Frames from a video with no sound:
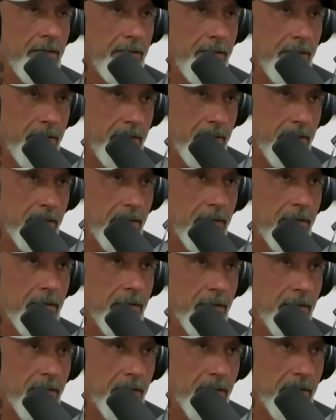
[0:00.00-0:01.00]
Eh, here's
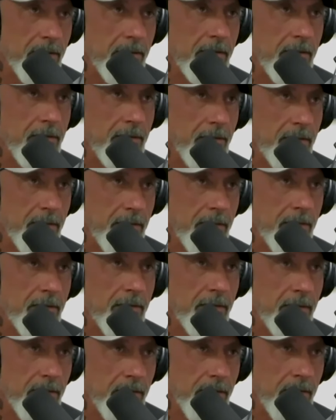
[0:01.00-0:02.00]
what frustrates. and This is
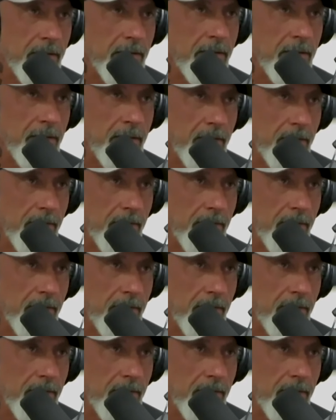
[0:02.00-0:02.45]
what I said.